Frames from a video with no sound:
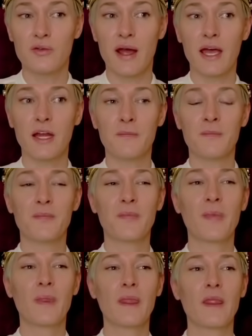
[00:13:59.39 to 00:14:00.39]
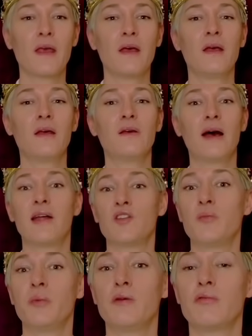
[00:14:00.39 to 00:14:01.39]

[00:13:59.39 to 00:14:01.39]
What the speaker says: reign, had to be